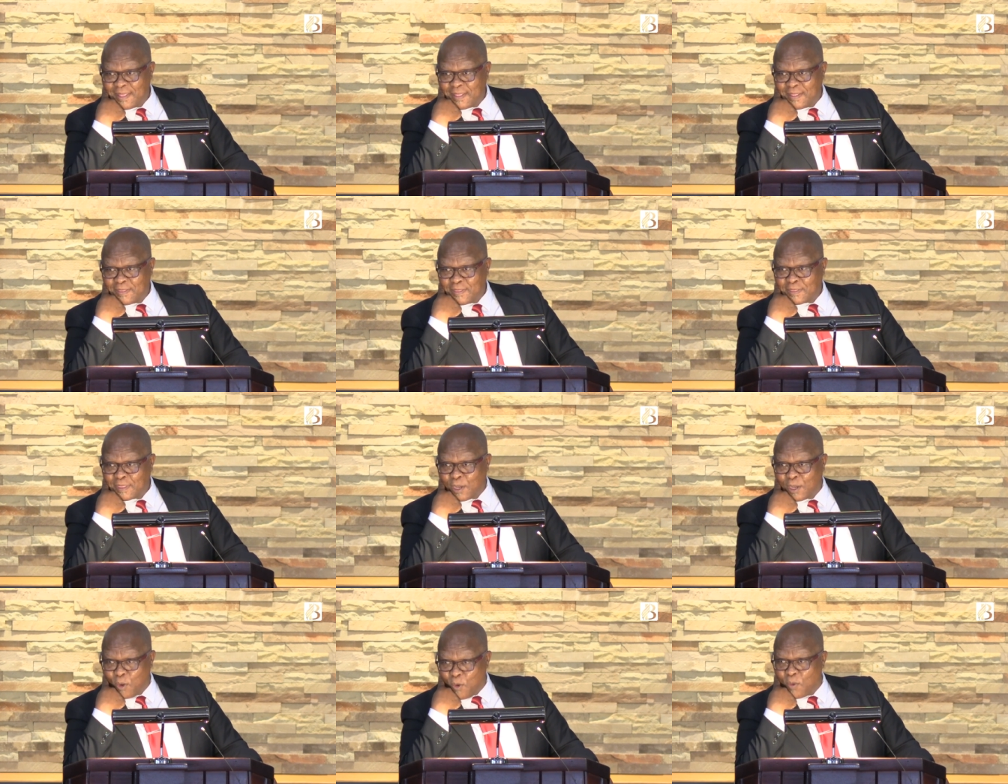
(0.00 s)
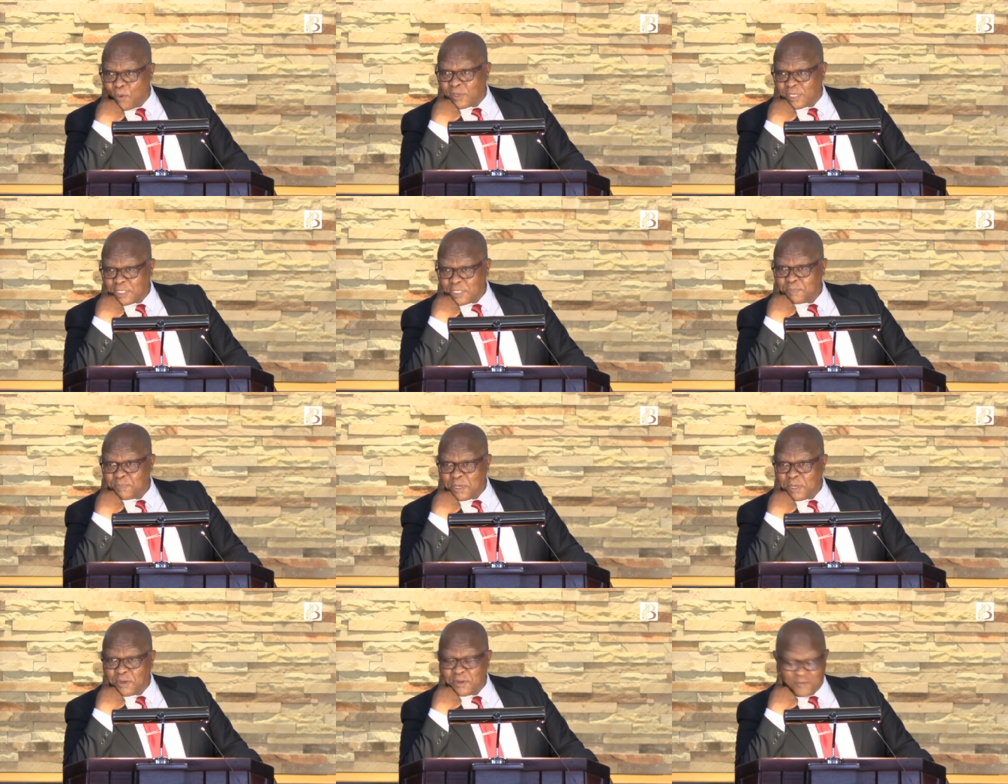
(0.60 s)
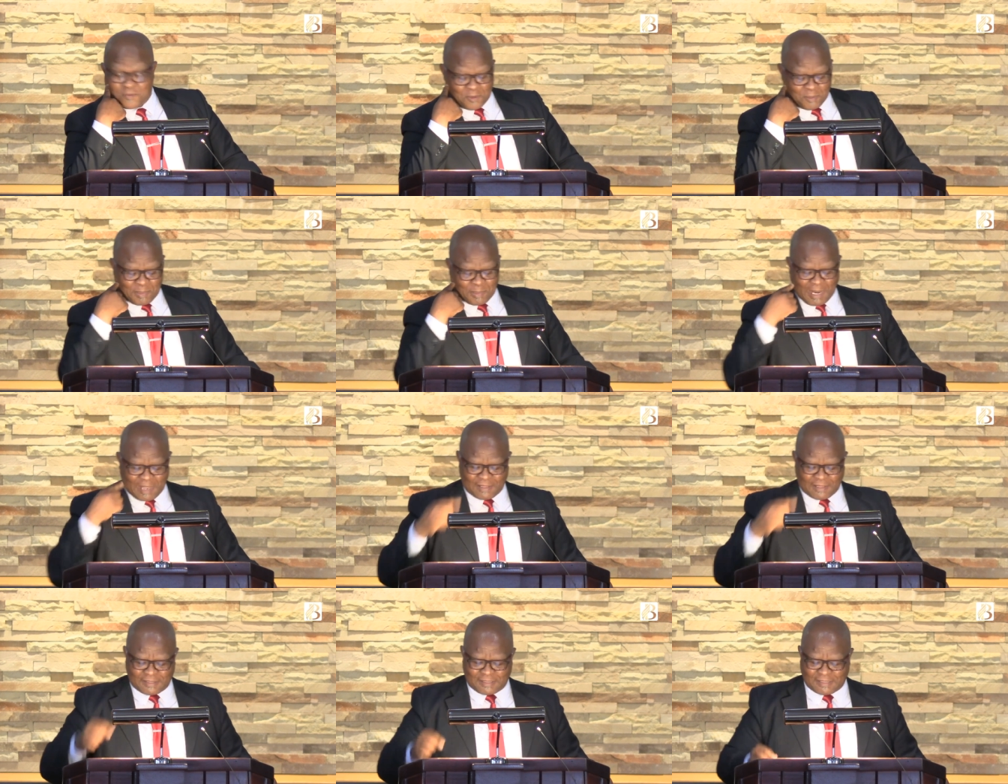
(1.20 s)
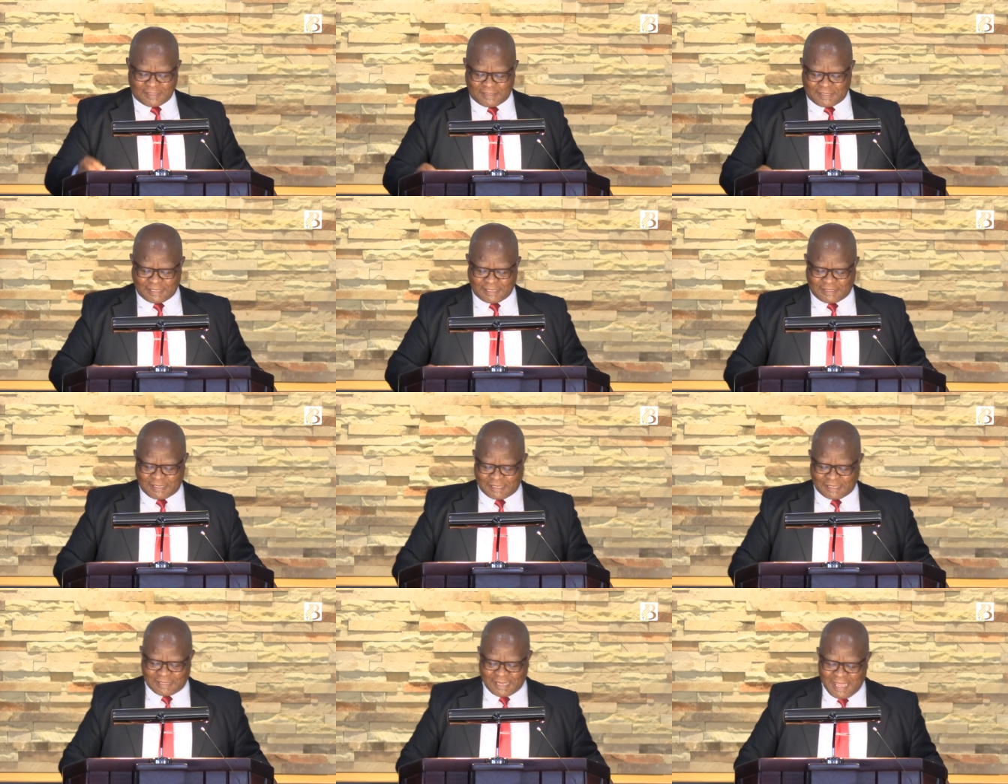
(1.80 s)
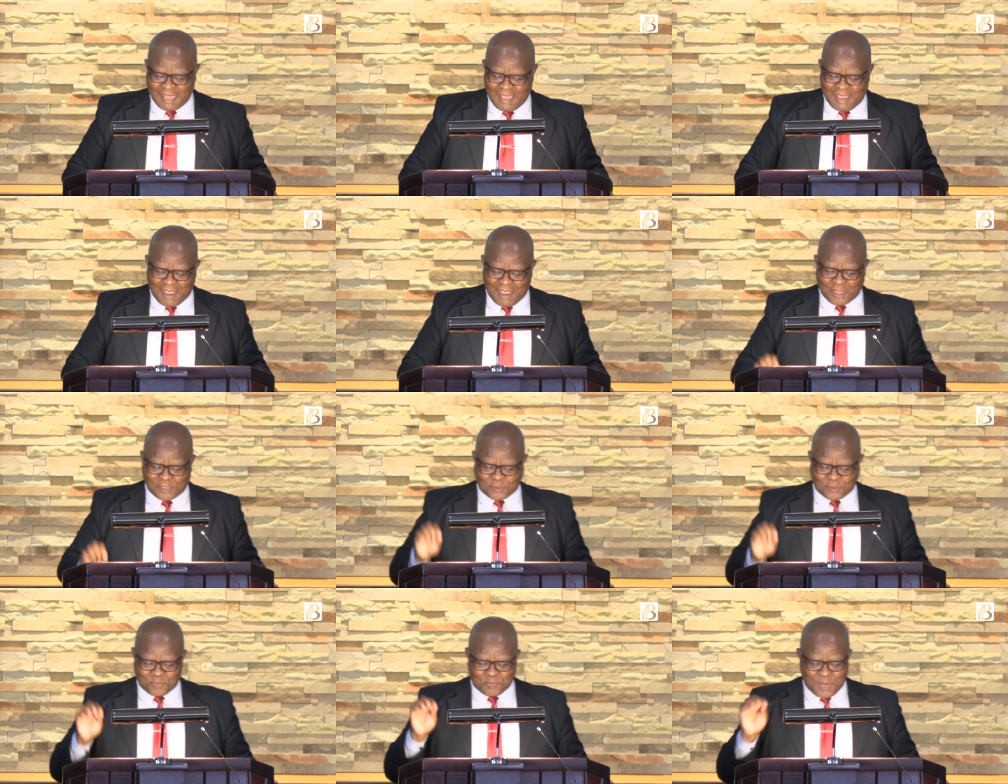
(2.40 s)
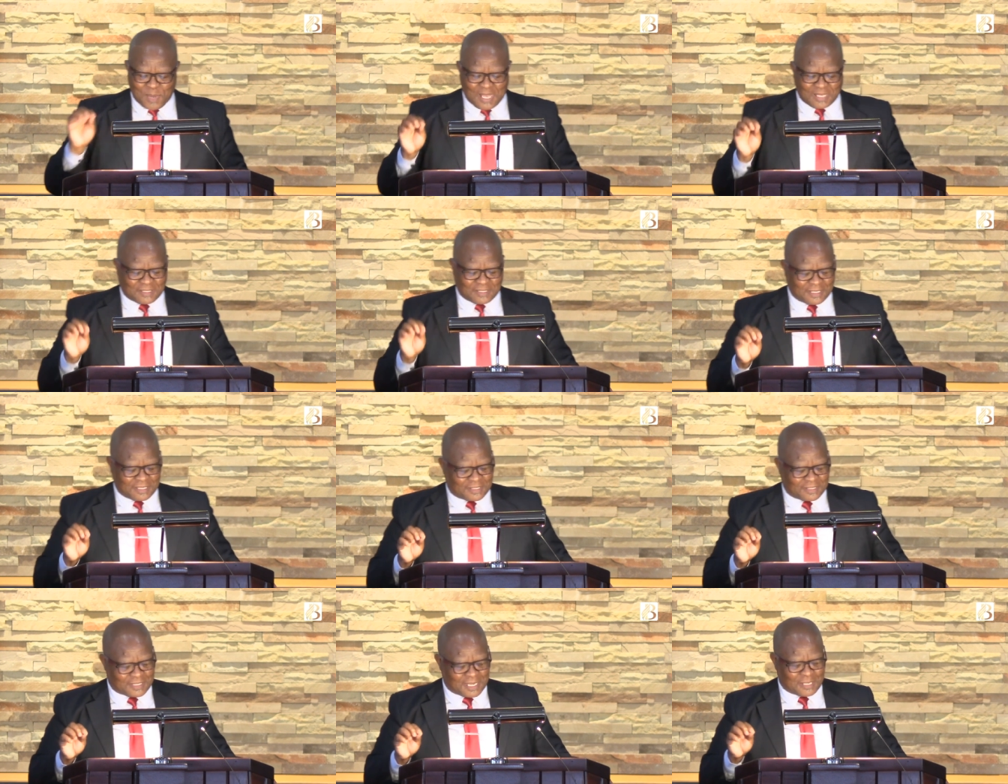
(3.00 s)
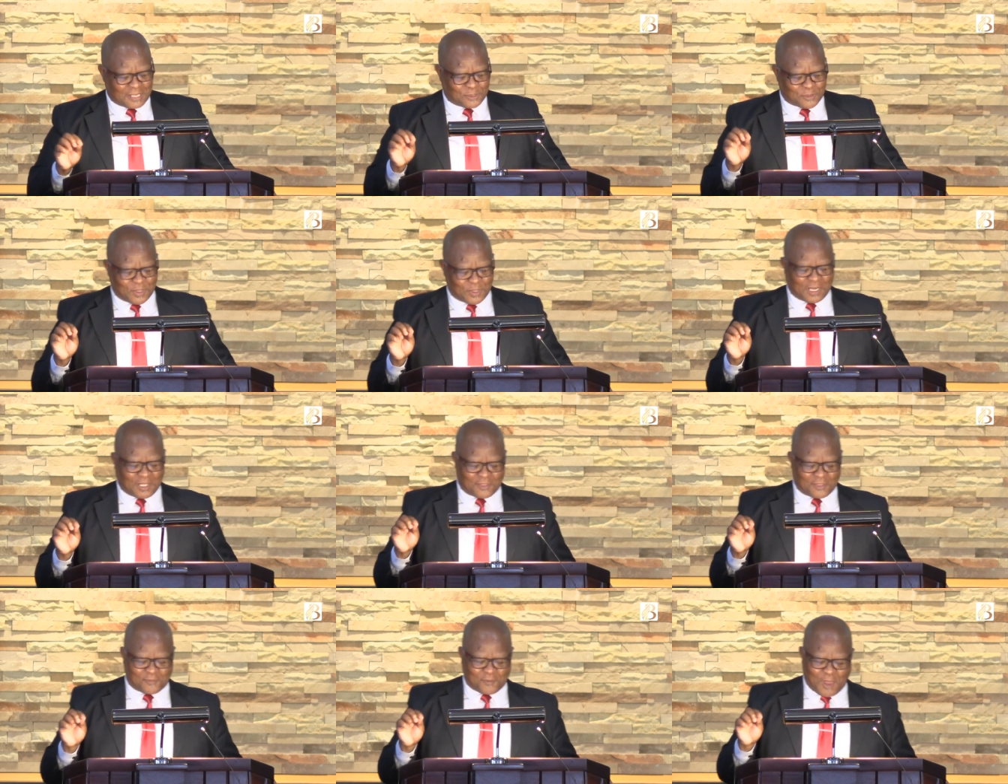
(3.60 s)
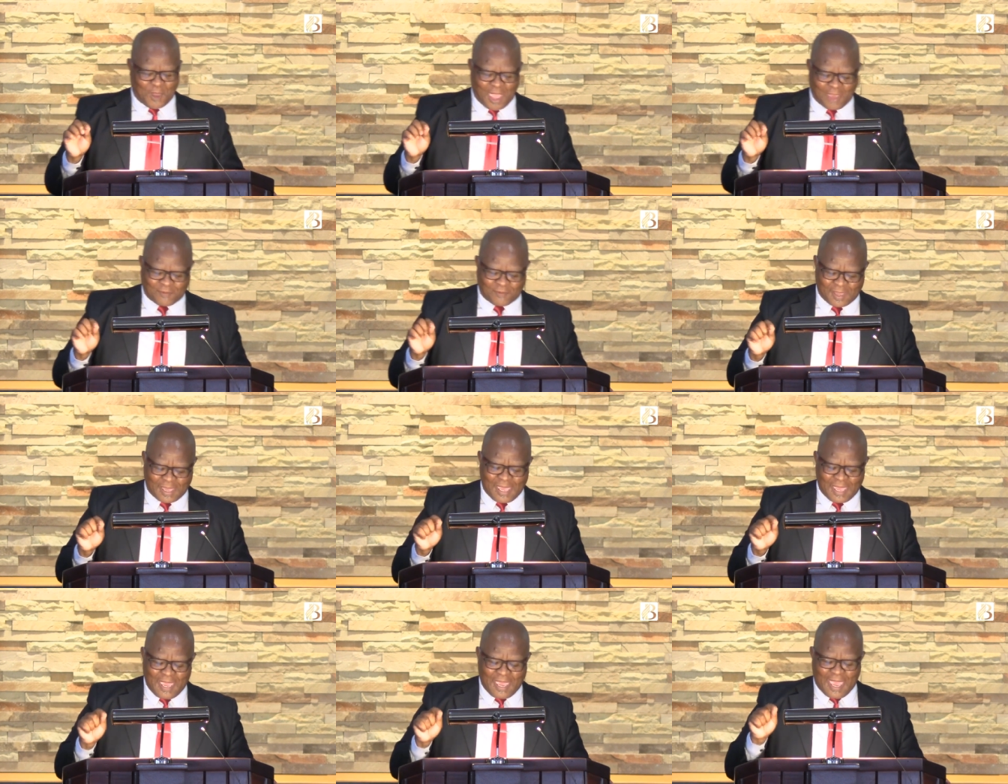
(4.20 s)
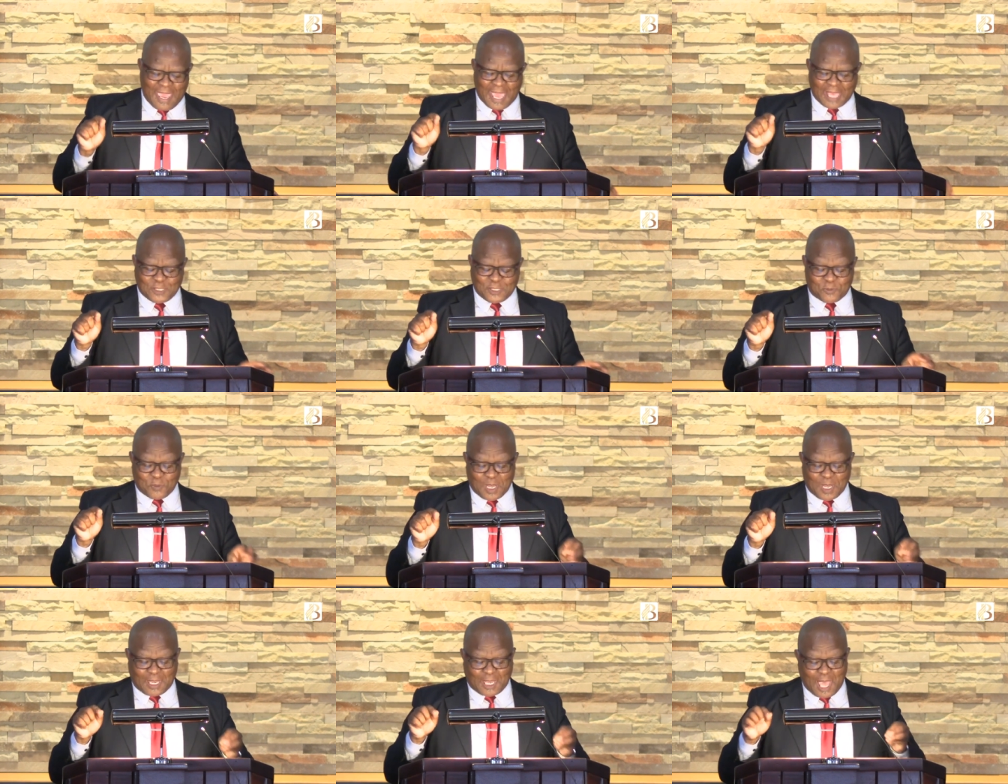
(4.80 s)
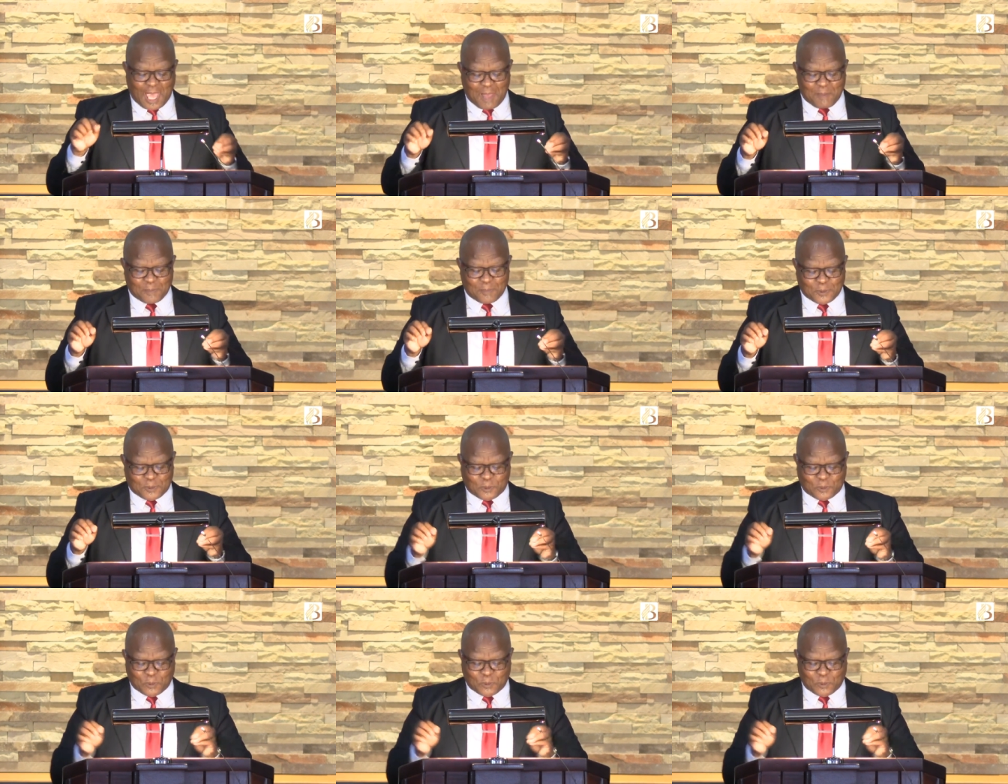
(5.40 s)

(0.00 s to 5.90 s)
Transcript: The Lord is beautiful, brothers and sisters. His mercies endureth forever. As we come to